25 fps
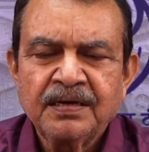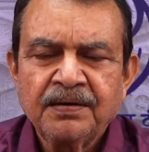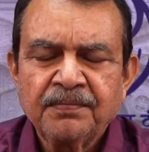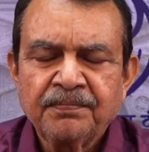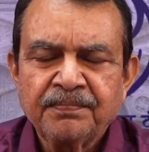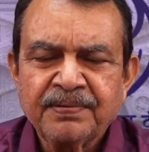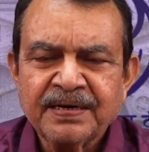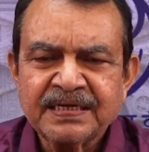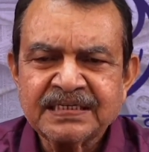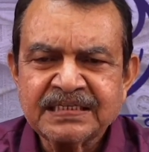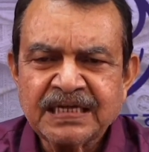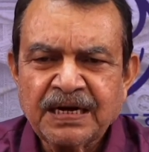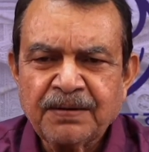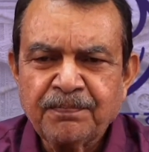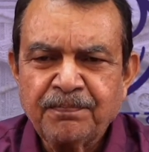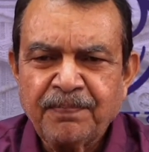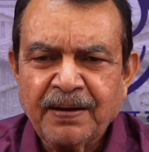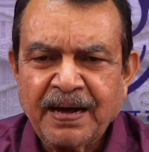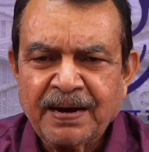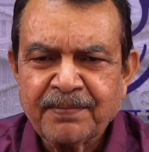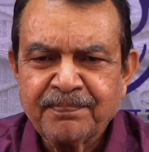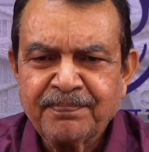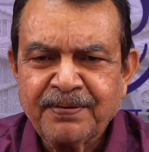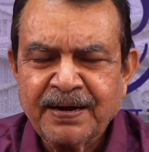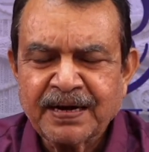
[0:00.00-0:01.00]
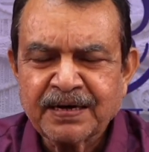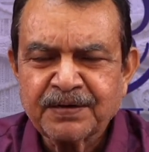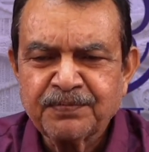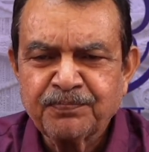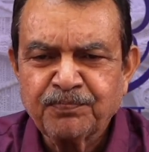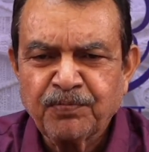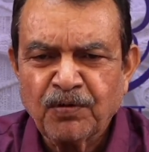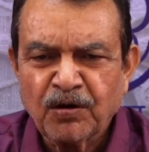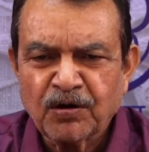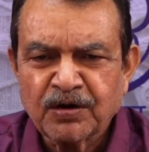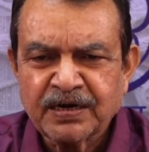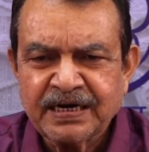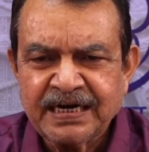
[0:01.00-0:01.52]
Present perfect
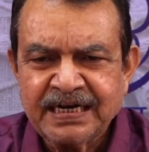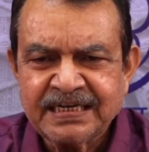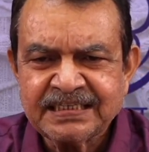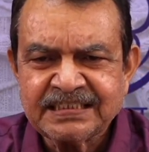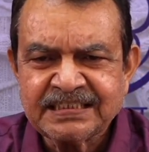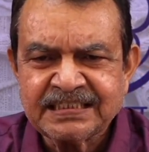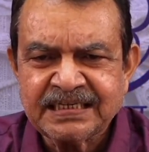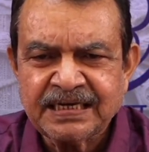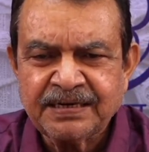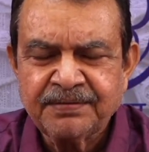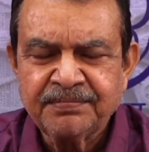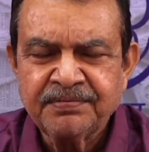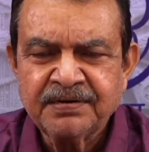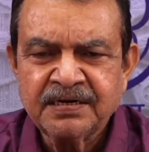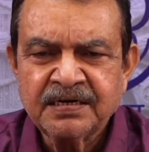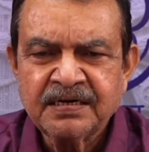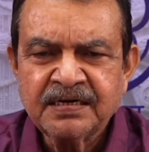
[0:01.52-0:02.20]
progressive